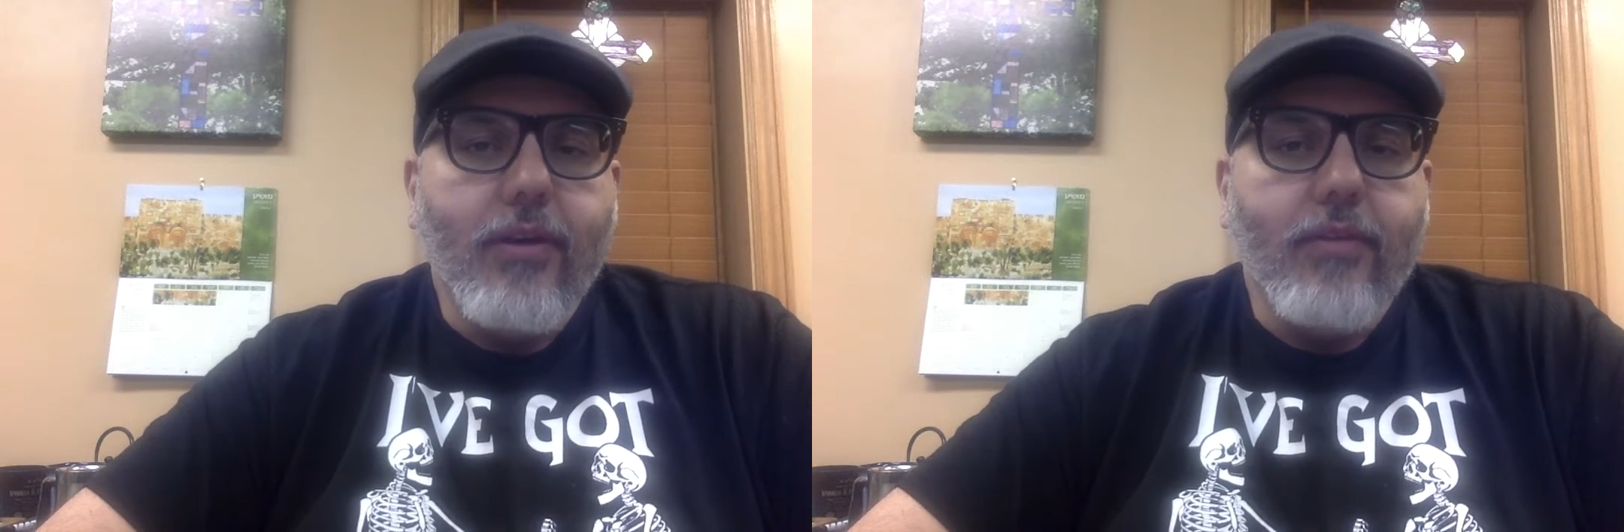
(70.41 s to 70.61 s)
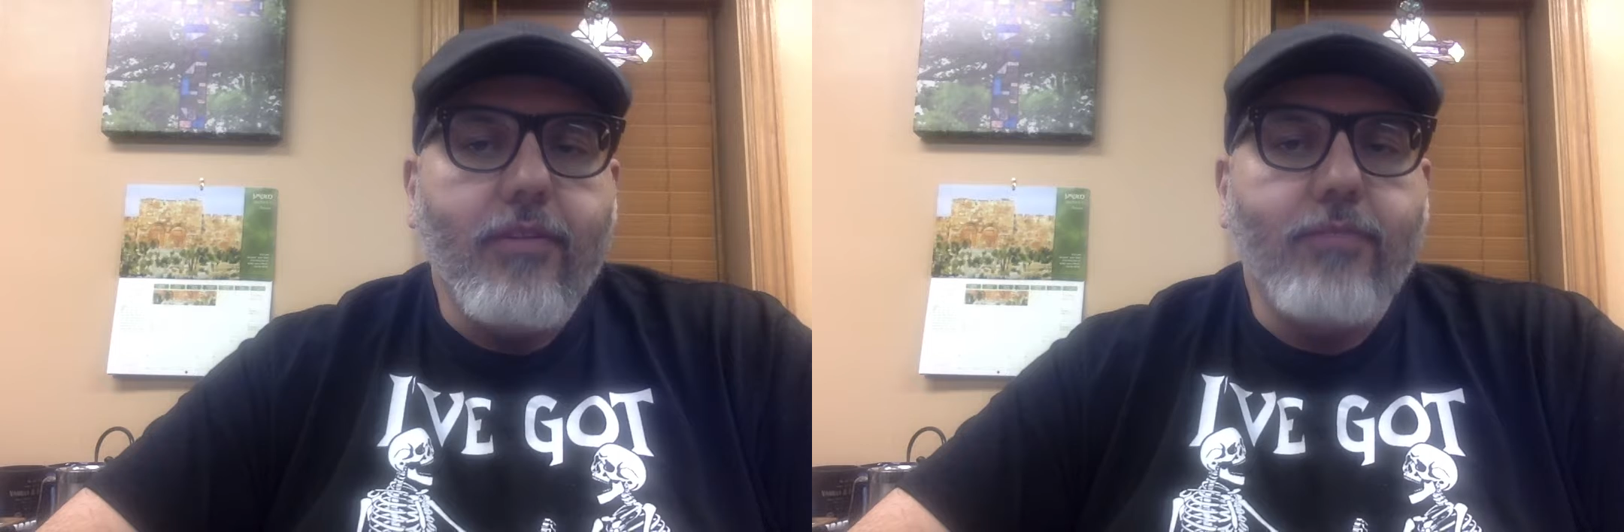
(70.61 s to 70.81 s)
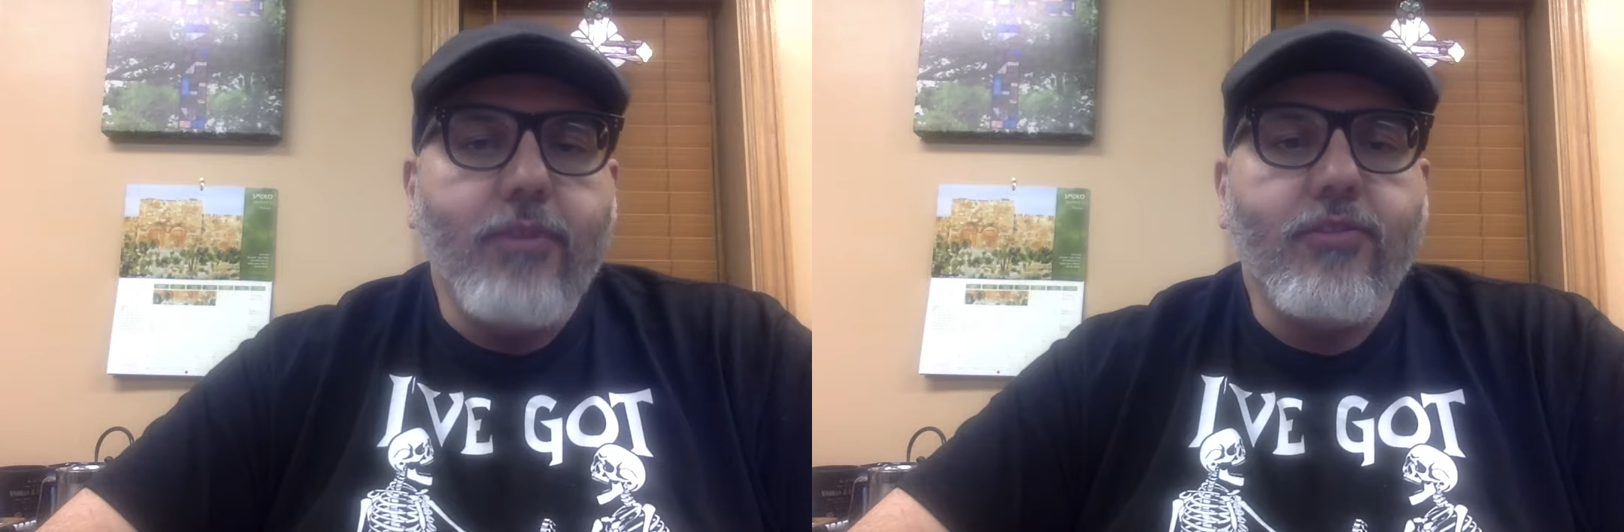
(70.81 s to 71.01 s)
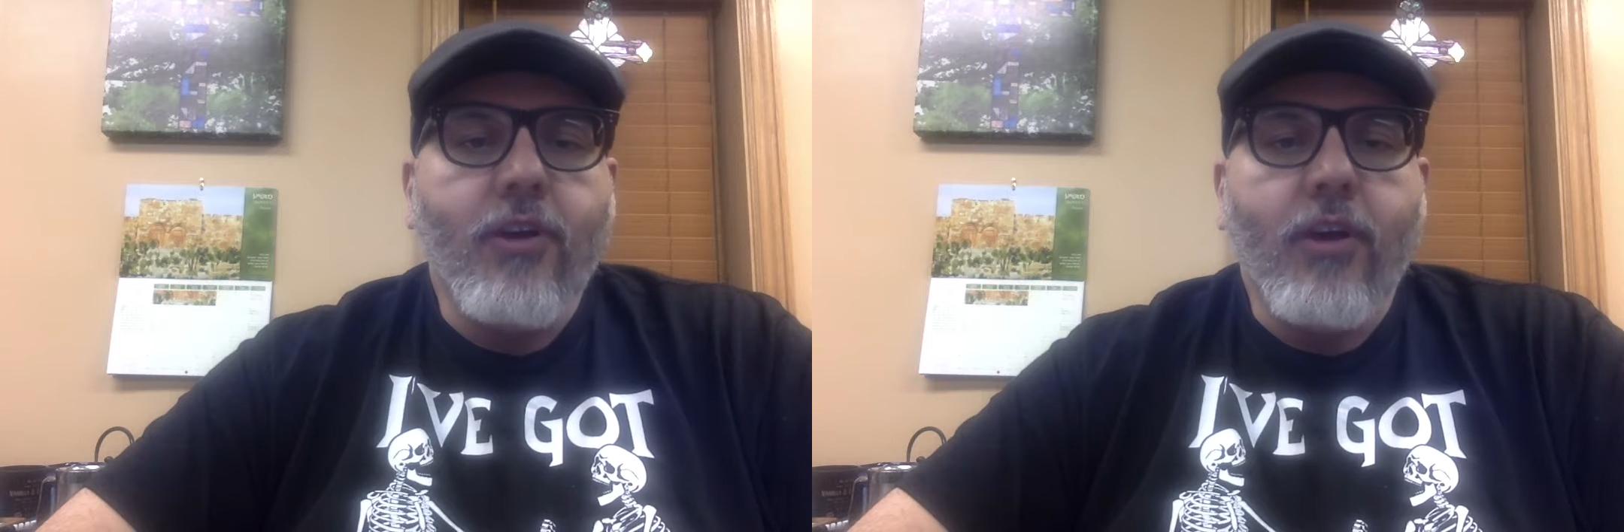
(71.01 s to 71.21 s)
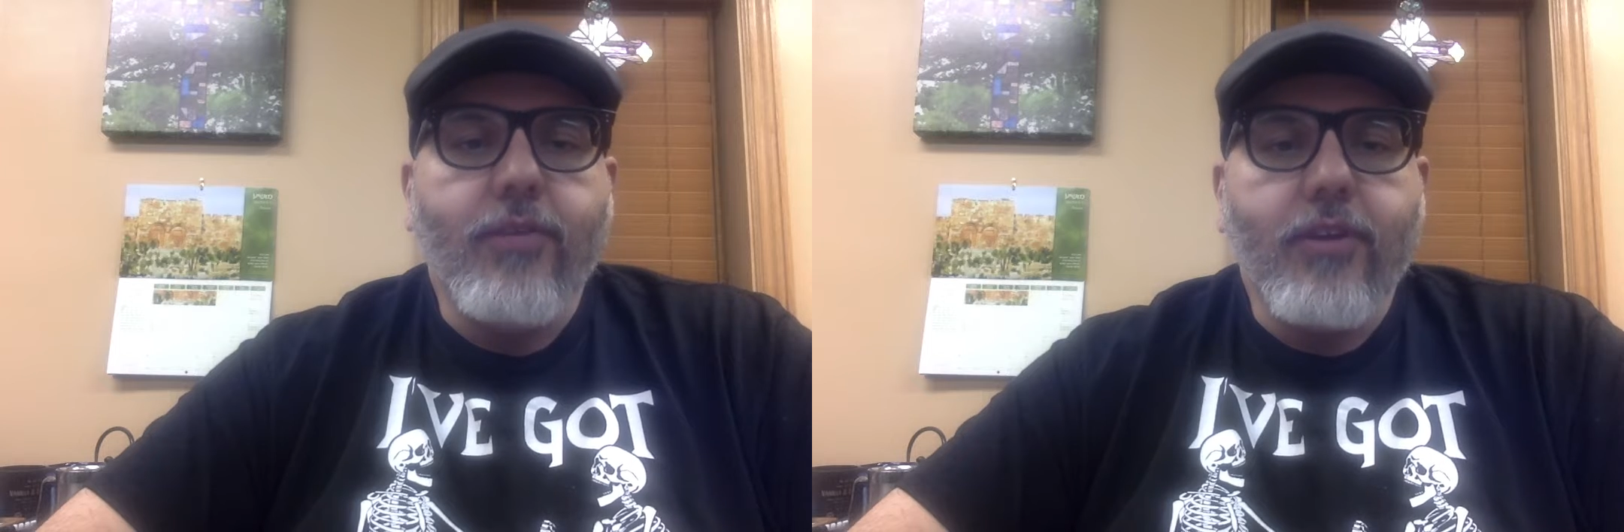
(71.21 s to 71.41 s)
This most
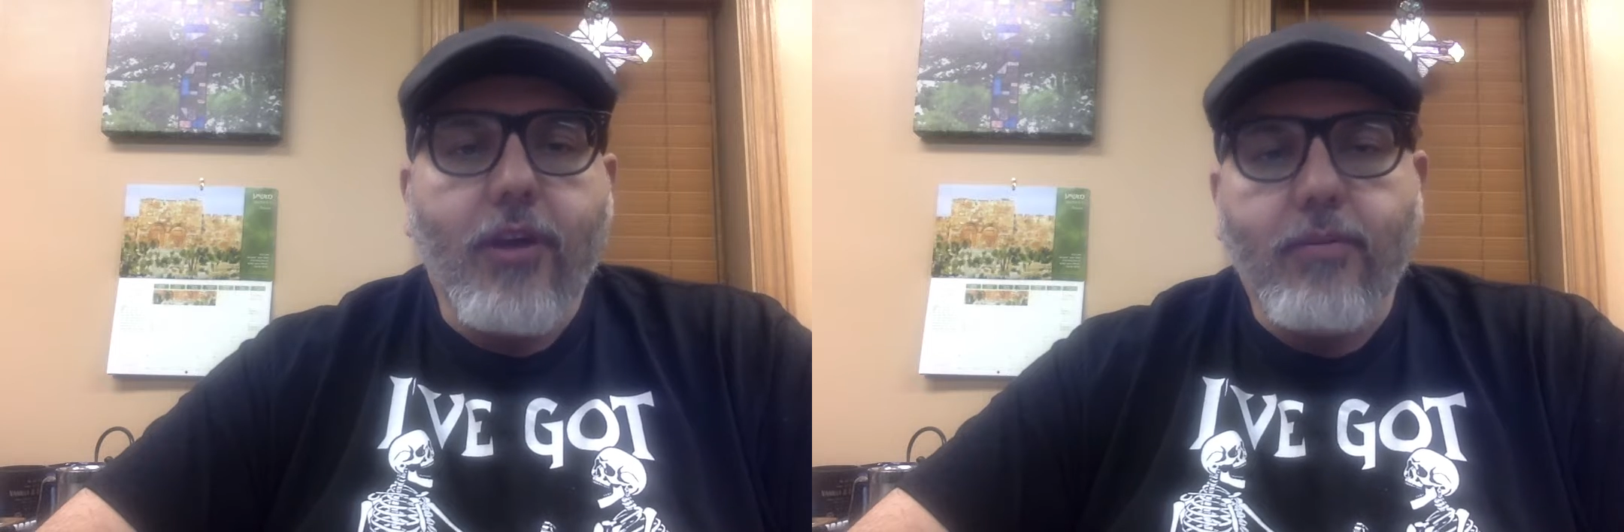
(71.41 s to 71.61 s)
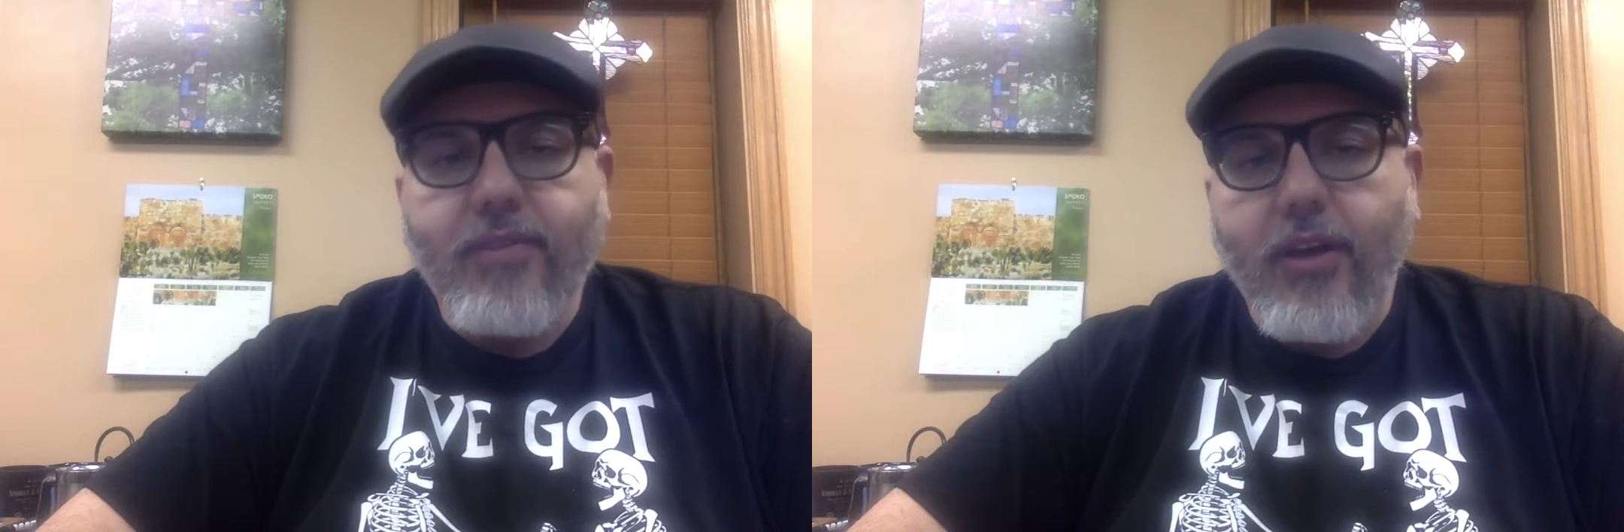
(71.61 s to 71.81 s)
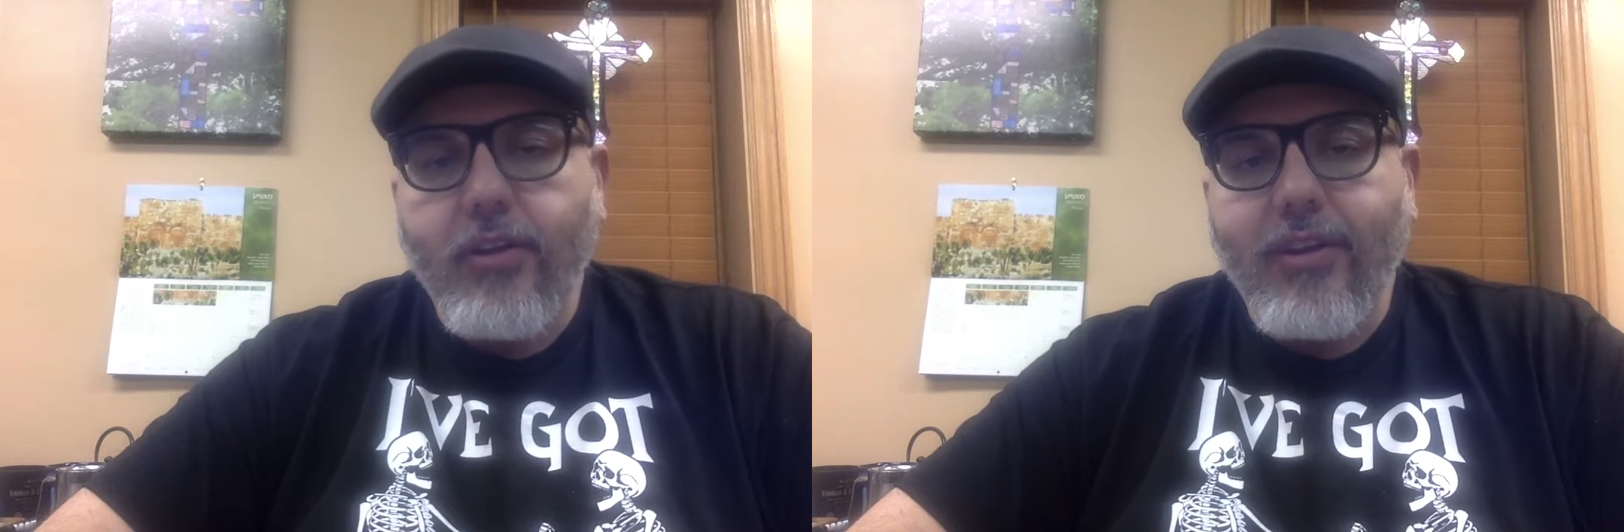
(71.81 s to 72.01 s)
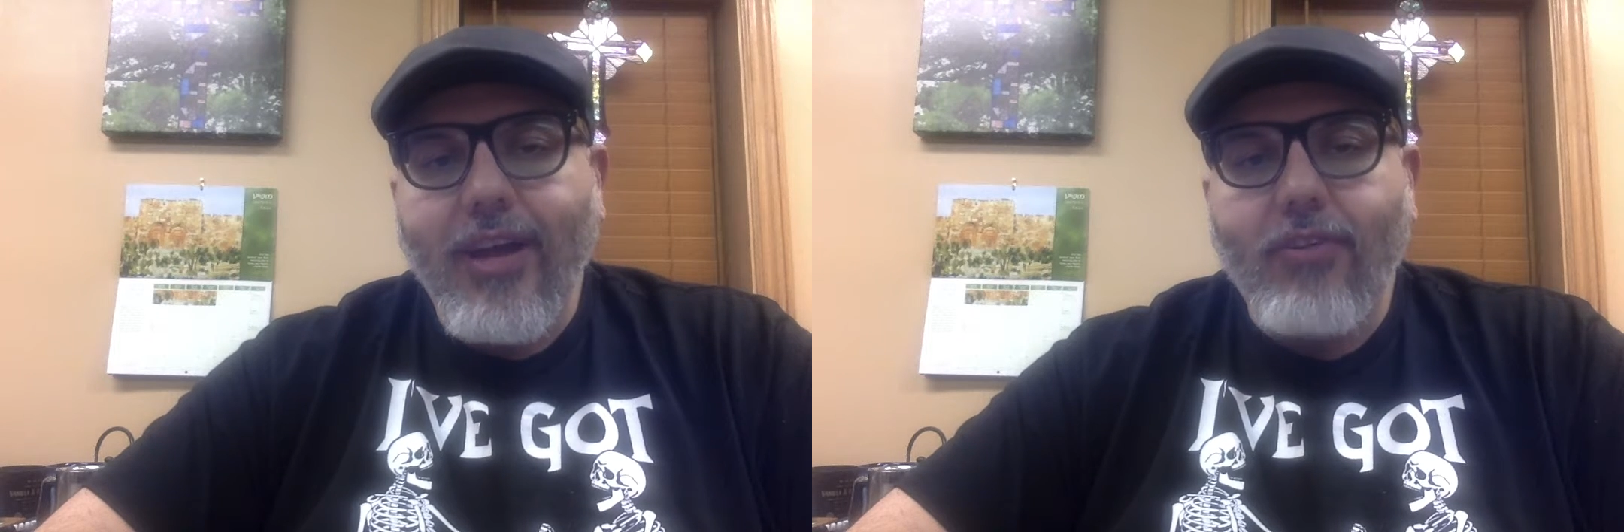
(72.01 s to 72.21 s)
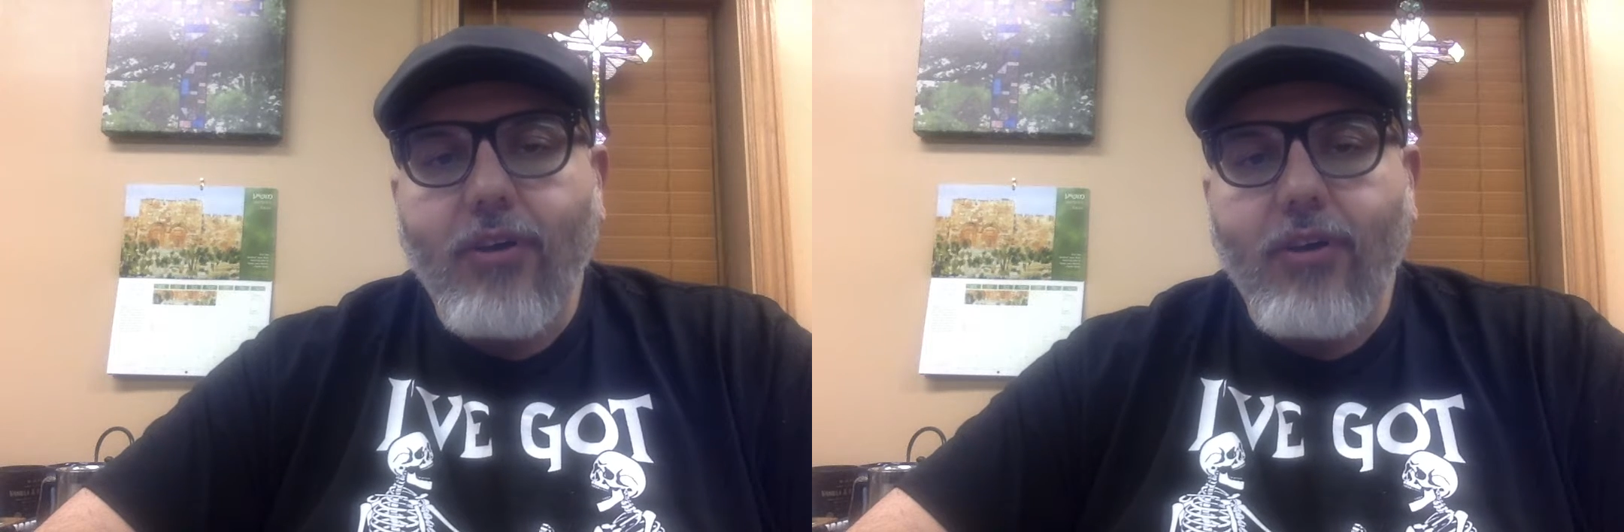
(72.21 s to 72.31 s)
often comes out in how